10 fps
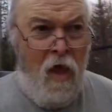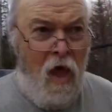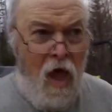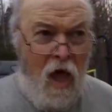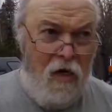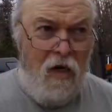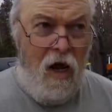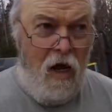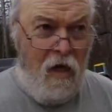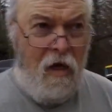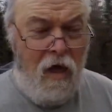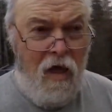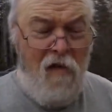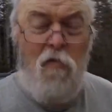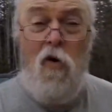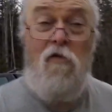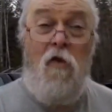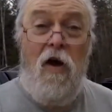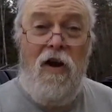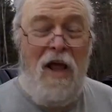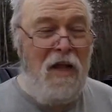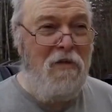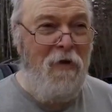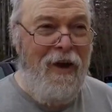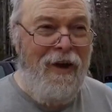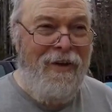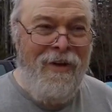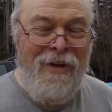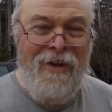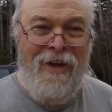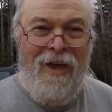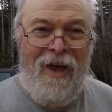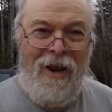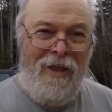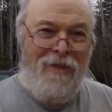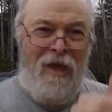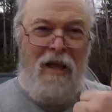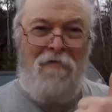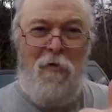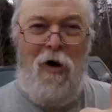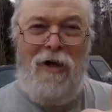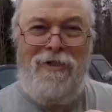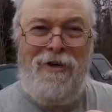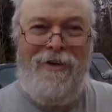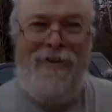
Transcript: and I'll have more for you next week, and thanks for watching.